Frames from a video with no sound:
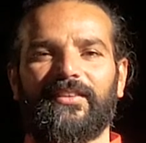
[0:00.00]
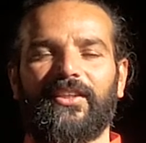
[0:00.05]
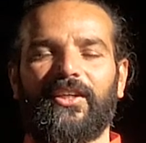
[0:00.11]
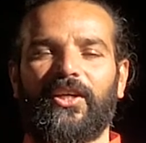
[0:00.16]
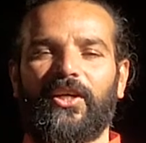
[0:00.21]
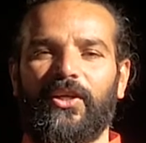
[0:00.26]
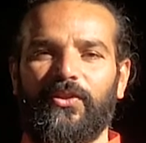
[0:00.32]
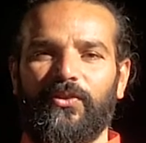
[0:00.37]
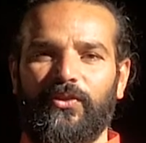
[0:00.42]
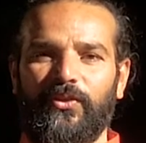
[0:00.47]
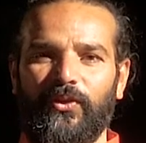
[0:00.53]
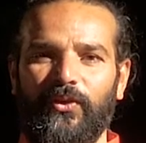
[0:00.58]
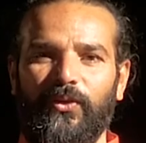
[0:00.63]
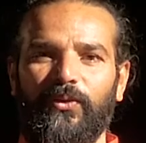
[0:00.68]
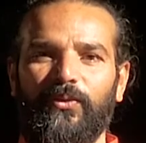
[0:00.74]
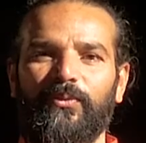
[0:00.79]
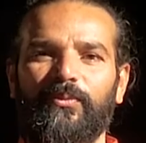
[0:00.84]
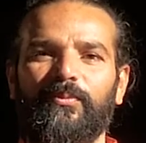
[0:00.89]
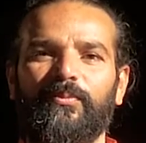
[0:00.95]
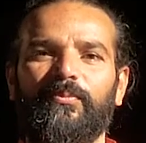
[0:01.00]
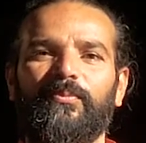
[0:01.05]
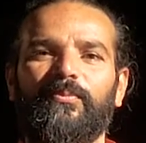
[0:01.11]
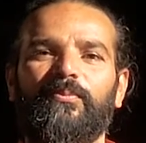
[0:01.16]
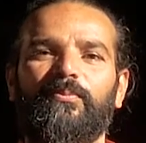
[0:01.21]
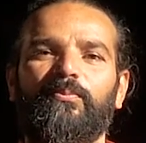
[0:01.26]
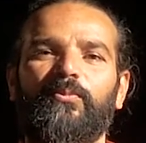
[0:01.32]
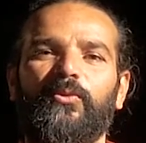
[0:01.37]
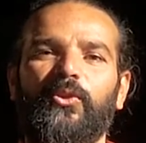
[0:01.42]
Continue
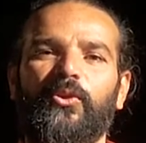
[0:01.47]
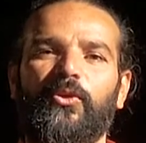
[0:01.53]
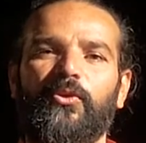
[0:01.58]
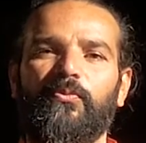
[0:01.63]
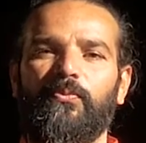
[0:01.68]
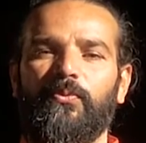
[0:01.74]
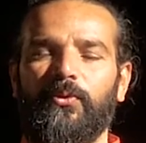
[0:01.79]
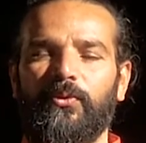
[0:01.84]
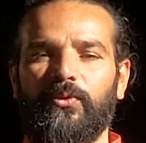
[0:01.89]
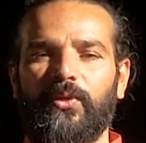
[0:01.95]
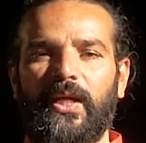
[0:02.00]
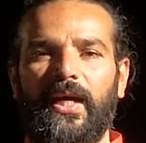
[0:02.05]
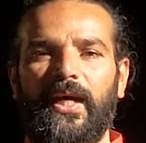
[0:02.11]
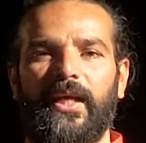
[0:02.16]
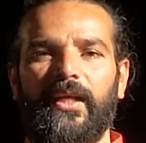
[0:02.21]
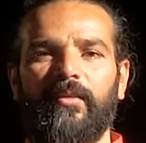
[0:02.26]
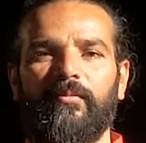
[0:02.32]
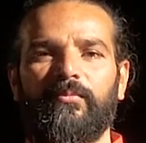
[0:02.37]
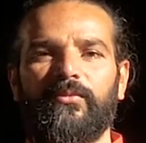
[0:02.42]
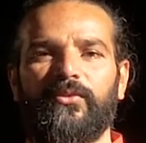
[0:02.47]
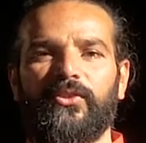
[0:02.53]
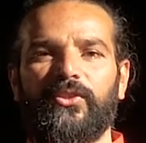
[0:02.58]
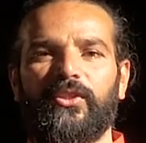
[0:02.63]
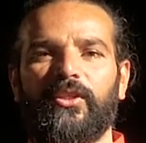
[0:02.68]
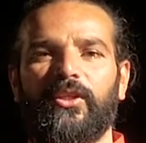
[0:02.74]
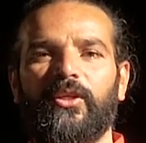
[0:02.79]
doing few times.